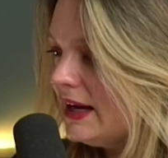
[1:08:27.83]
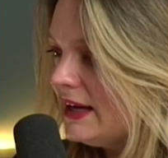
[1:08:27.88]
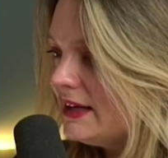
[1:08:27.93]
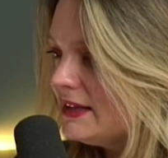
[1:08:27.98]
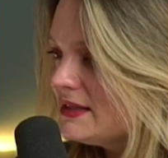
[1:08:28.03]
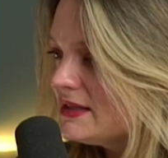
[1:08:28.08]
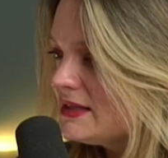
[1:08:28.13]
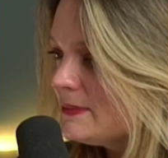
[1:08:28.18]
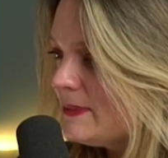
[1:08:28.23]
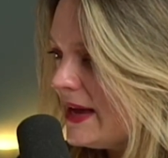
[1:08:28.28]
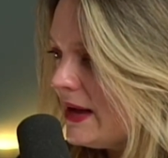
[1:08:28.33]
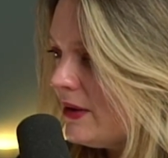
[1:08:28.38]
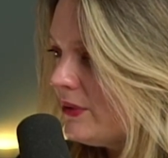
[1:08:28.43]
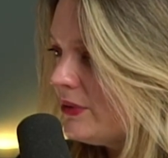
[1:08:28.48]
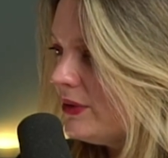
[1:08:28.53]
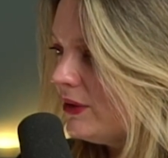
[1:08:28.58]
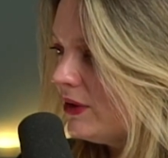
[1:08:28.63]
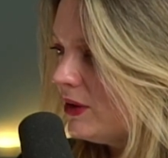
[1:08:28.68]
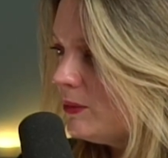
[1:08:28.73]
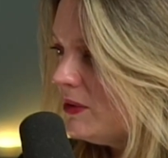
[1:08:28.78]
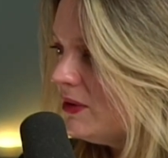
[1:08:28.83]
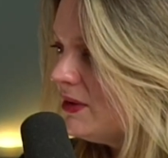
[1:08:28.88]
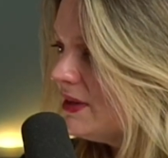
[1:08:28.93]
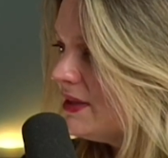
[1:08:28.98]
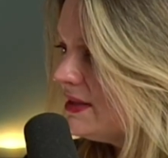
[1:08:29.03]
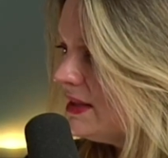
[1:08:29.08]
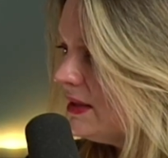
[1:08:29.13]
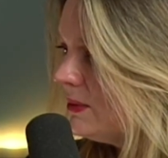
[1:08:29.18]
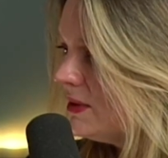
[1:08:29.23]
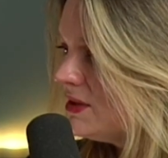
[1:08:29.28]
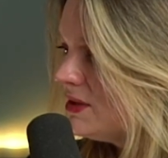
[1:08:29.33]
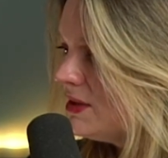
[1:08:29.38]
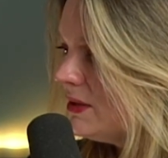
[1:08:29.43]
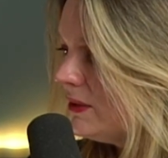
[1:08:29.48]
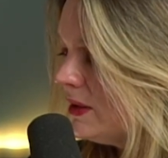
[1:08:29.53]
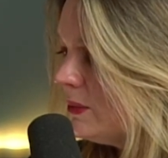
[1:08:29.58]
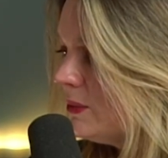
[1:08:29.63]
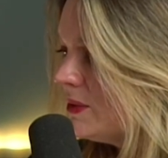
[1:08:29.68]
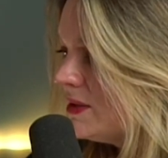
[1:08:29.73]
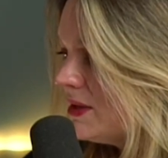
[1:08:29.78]
And it's about the community, which, you
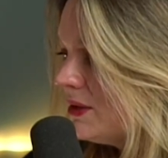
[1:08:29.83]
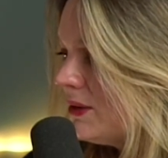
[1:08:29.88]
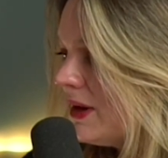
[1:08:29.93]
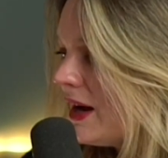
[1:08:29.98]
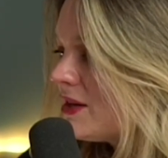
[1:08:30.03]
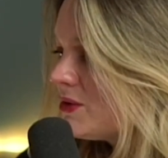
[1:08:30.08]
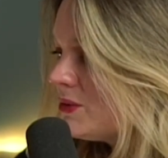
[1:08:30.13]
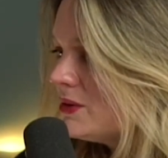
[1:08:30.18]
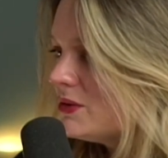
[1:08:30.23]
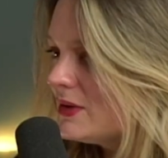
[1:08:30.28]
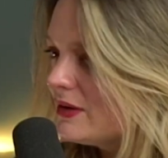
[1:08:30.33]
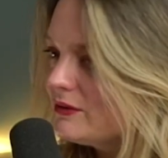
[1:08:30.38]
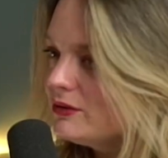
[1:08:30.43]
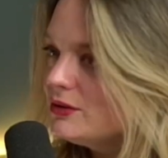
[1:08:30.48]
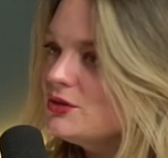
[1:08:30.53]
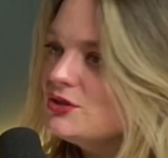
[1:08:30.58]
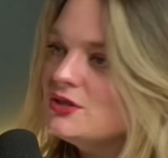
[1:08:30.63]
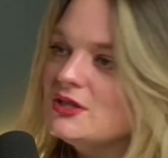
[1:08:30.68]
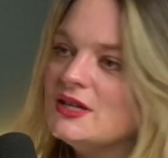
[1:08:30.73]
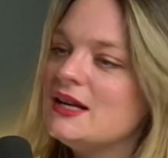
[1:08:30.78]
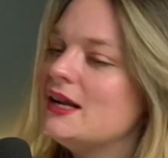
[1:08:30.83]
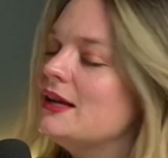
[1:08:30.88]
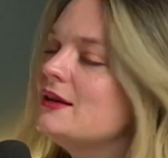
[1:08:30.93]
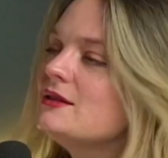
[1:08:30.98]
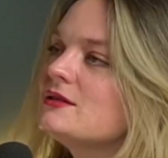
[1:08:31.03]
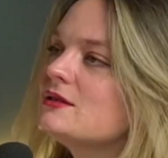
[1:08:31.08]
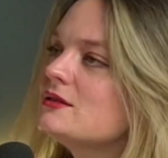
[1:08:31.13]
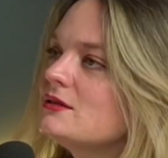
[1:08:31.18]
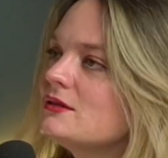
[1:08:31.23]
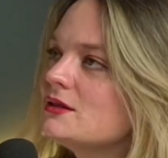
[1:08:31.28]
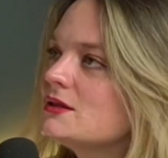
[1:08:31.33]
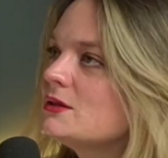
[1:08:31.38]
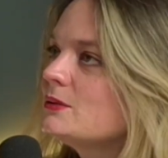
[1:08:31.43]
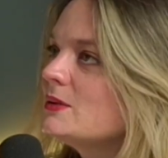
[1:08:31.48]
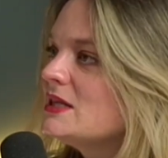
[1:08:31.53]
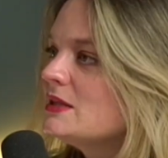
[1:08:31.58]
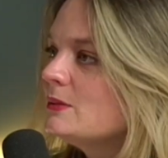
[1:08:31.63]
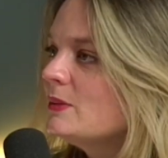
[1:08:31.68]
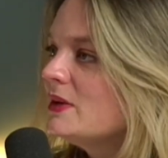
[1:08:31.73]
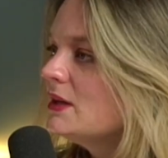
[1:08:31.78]
know, he was the grassroots revolution. It's
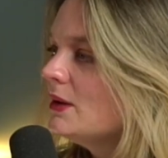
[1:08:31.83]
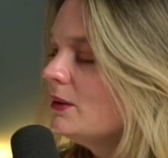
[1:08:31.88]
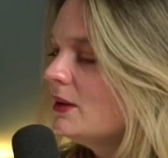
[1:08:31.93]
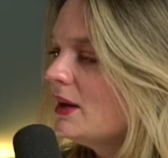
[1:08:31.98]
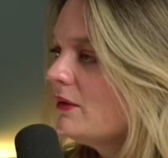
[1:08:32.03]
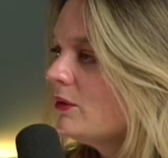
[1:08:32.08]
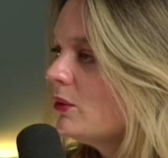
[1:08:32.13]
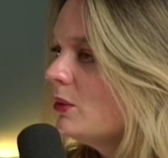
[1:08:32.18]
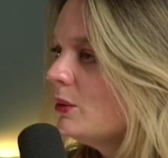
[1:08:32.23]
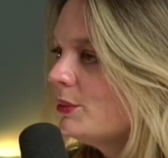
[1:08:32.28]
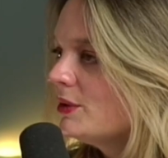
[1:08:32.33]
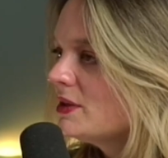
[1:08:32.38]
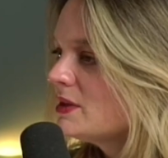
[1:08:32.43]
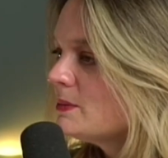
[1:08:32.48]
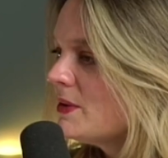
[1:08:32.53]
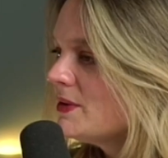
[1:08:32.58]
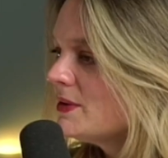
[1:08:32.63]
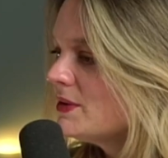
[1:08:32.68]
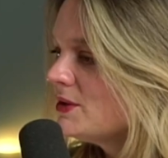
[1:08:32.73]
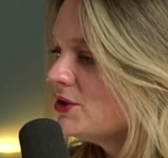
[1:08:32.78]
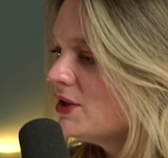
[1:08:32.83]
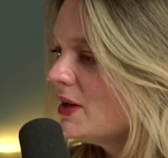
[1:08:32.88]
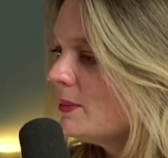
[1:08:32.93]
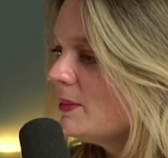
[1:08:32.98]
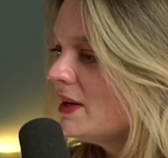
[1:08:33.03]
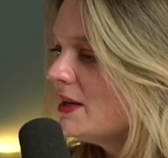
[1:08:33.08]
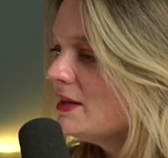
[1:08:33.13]
the reason we don't have corporate sponsorship.